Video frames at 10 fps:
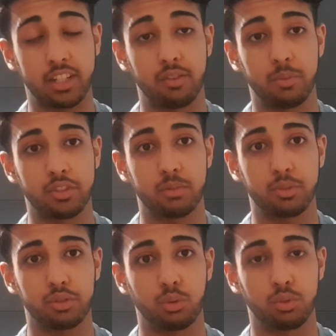from the summer
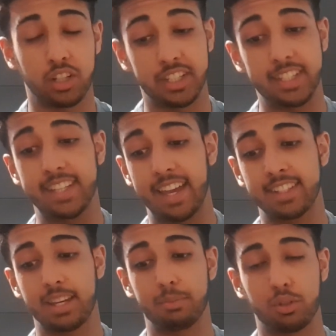school, I did get
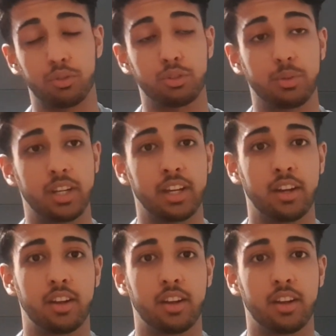accepted onto a